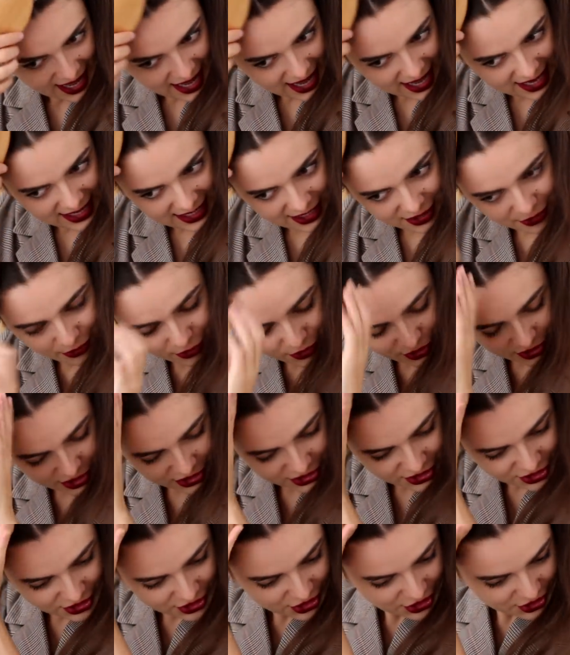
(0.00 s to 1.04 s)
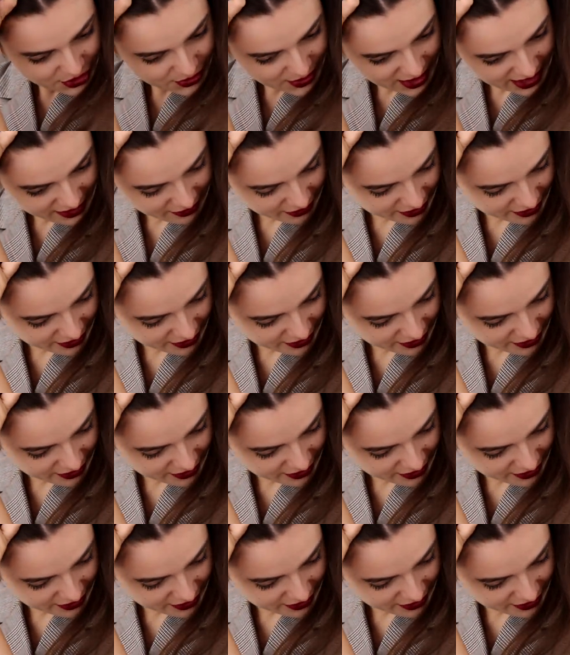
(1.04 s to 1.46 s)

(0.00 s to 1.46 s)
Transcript: And in order to do a